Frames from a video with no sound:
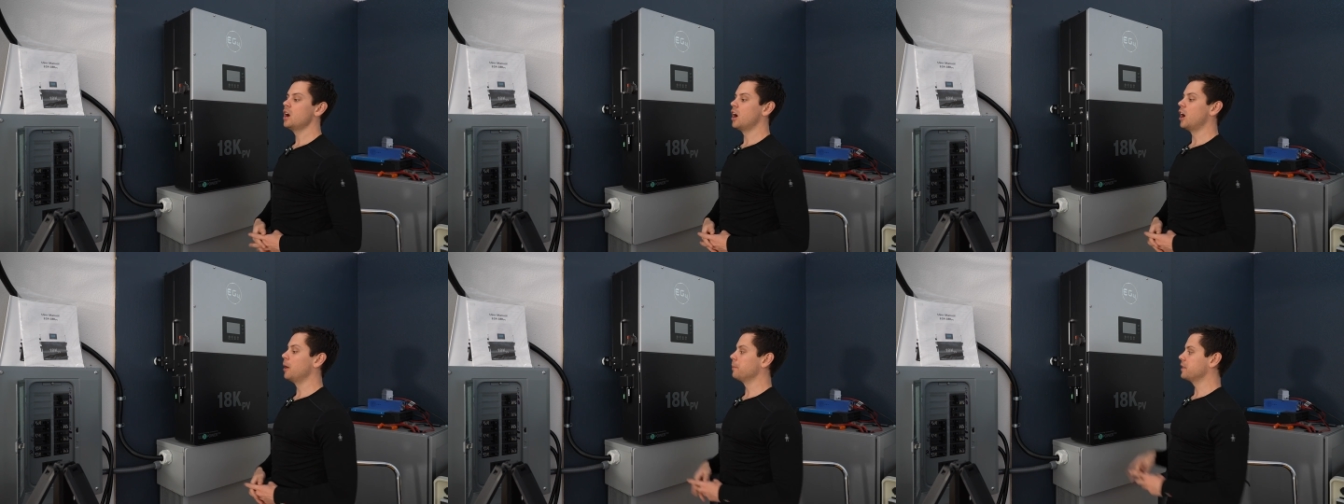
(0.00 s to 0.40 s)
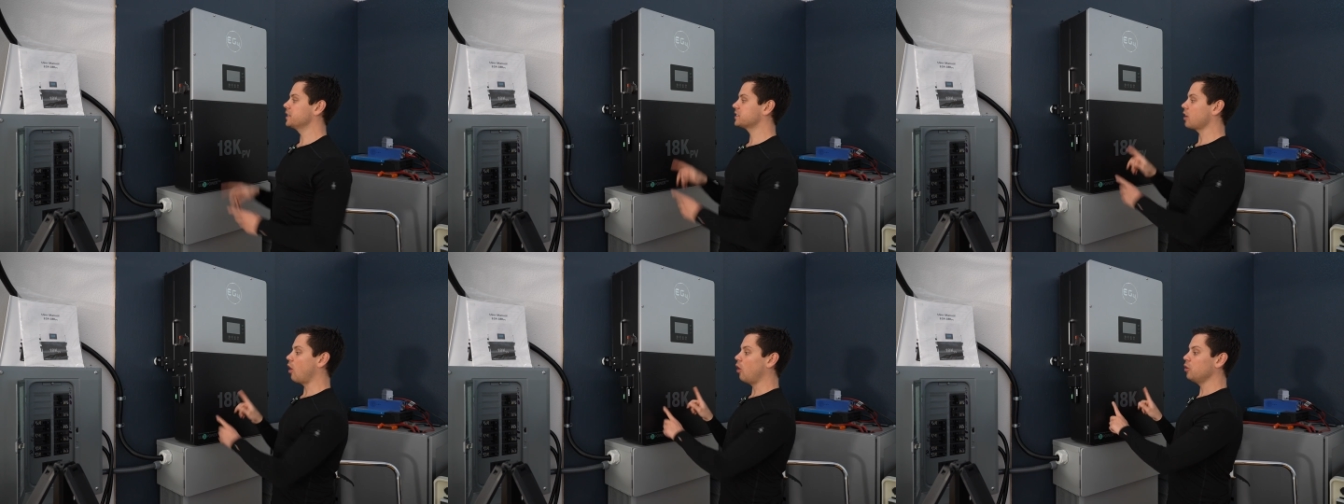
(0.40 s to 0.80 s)
Um,
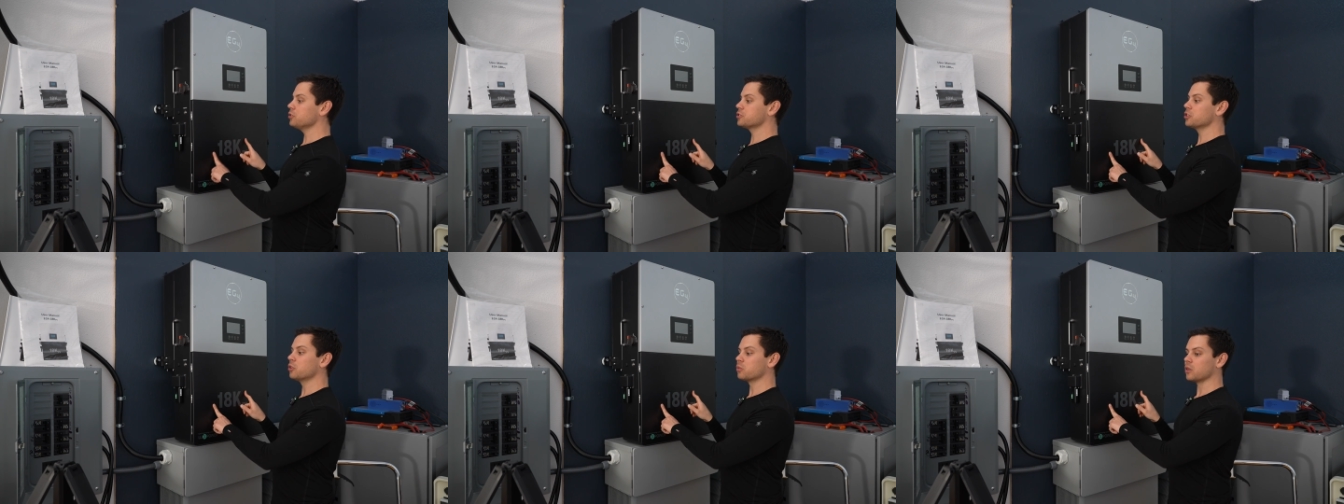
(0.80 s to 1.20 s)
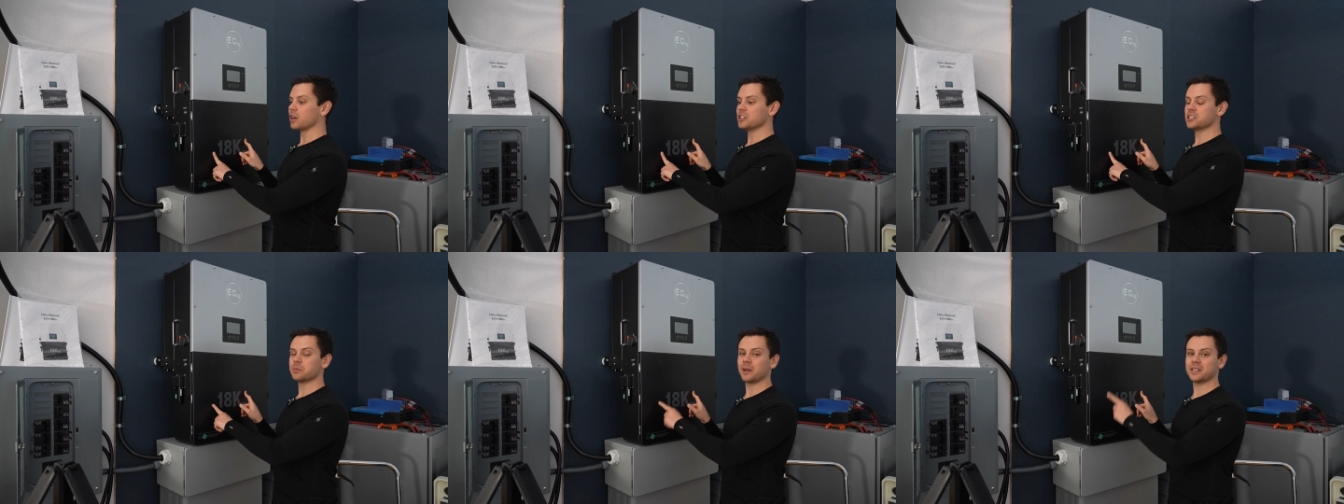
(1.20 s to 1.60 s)
this also
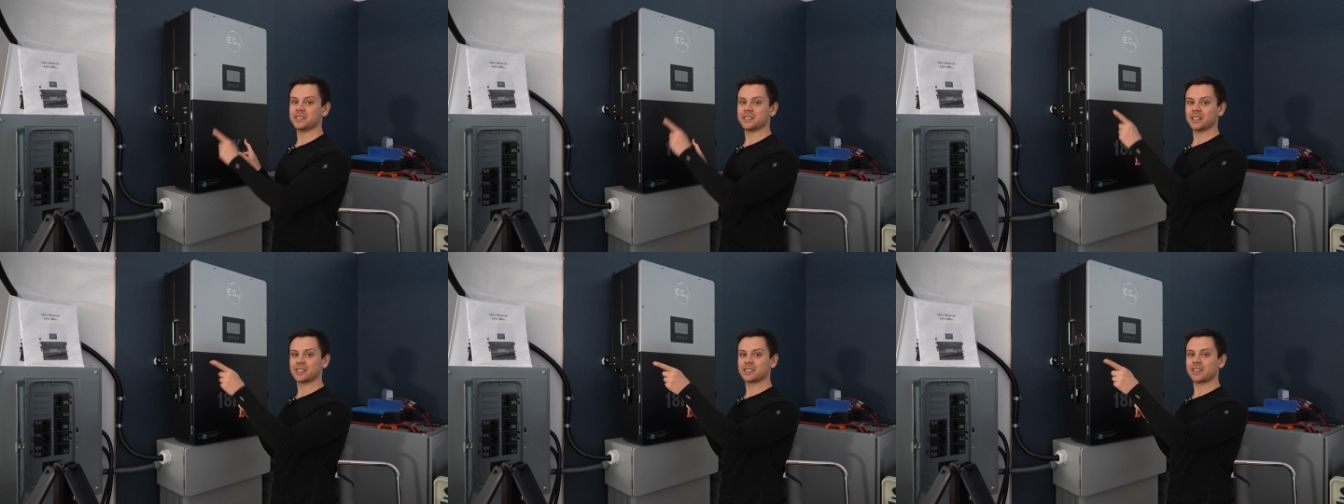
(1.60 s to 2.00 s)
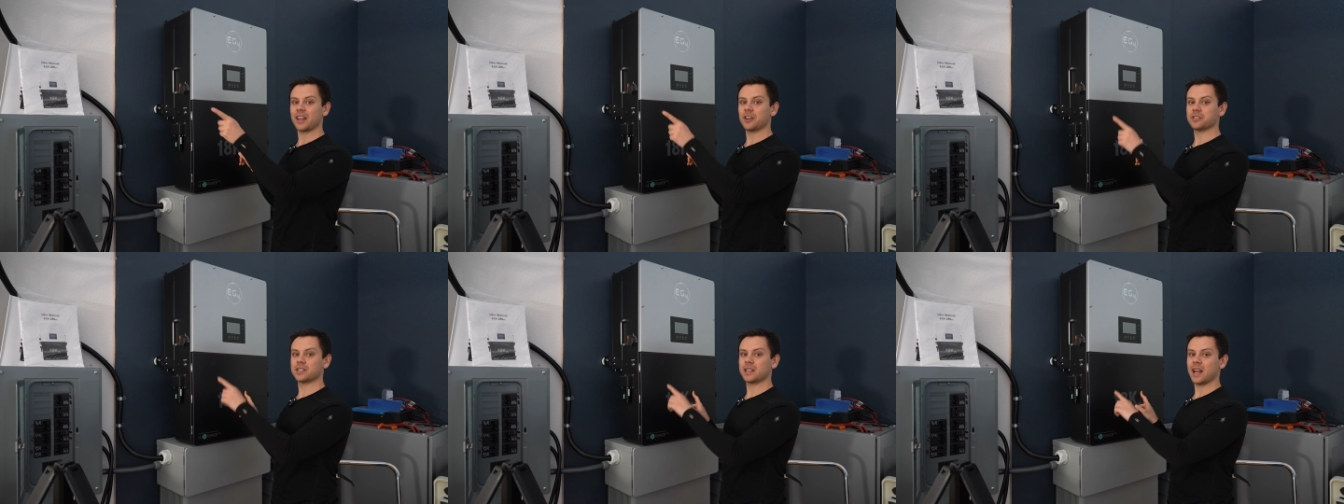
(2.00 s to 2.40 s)
runs my six
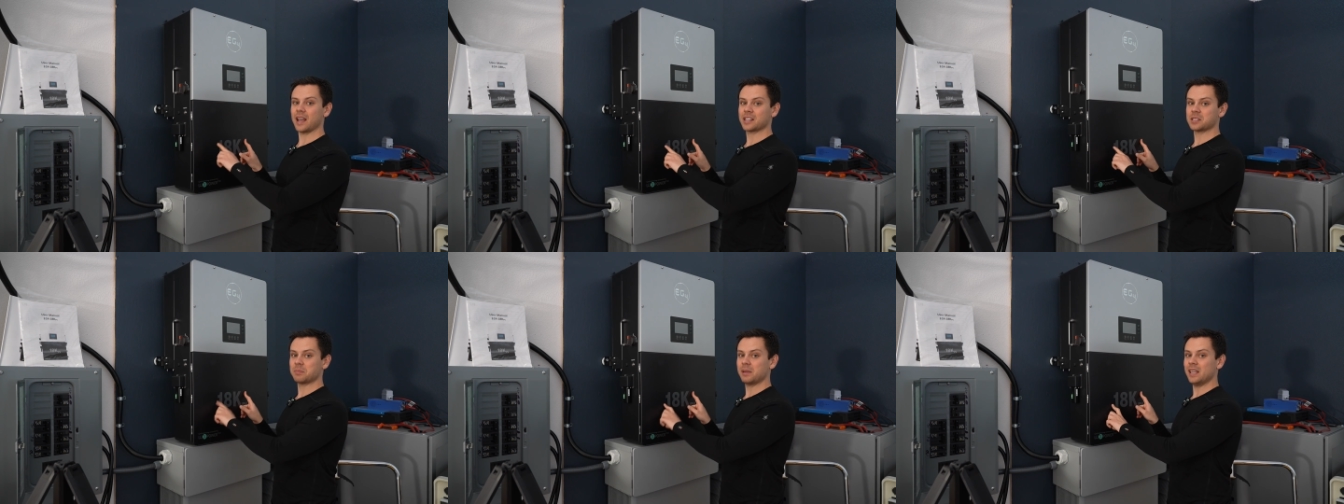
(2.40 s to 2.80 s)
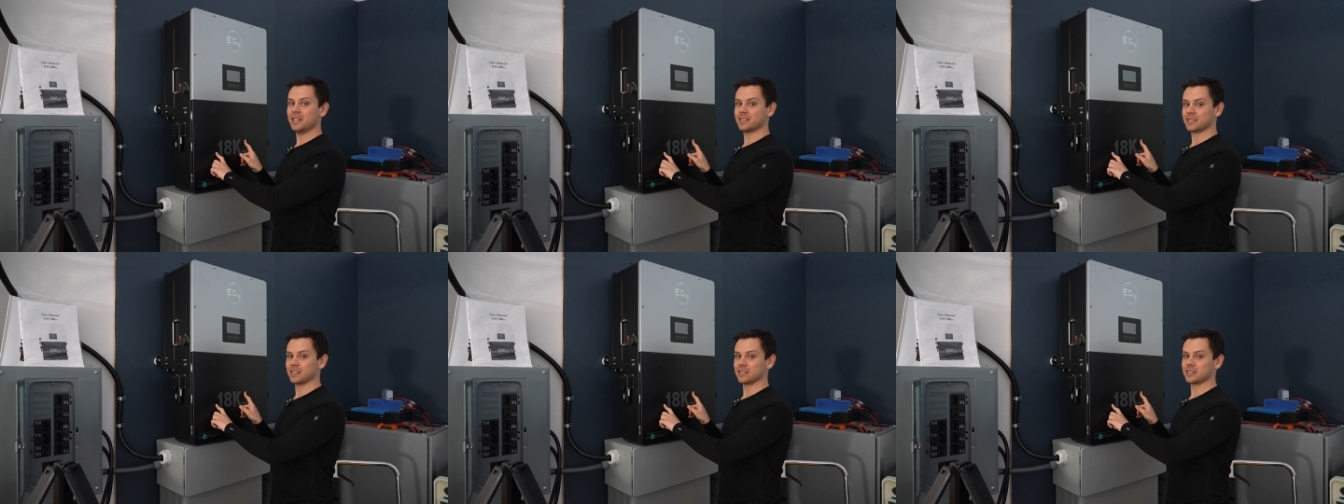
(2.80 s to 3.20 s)
thousand X P
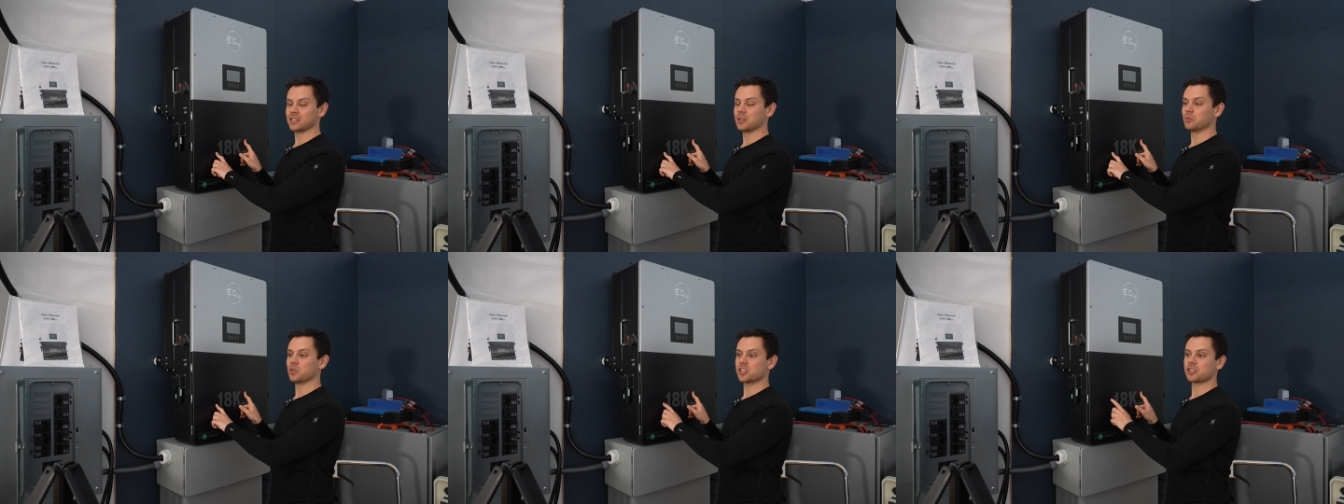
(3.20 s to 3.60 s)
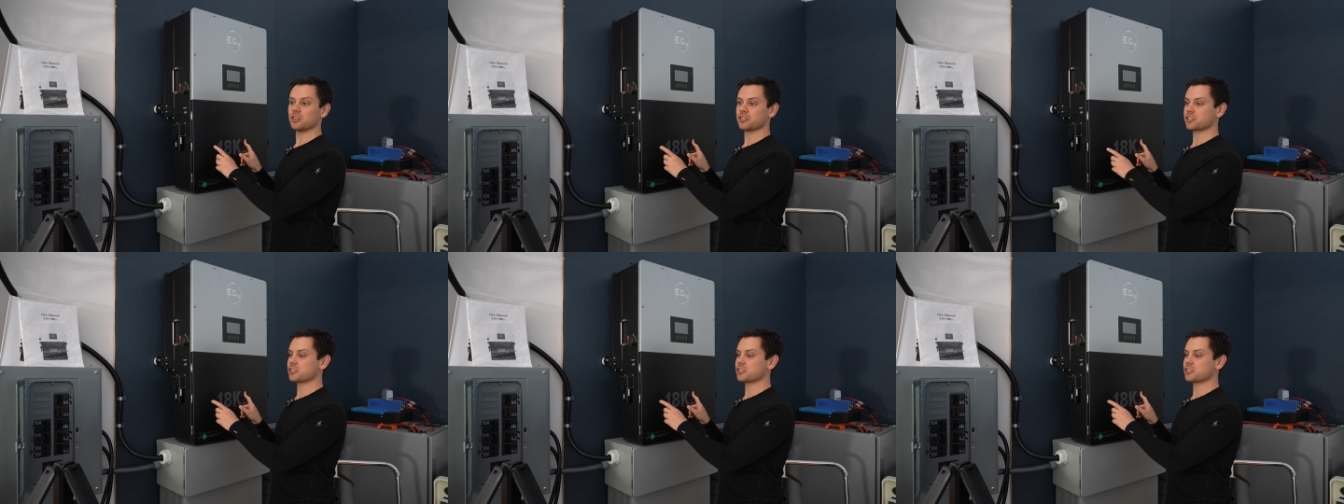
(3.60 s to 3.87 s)
system, which I'll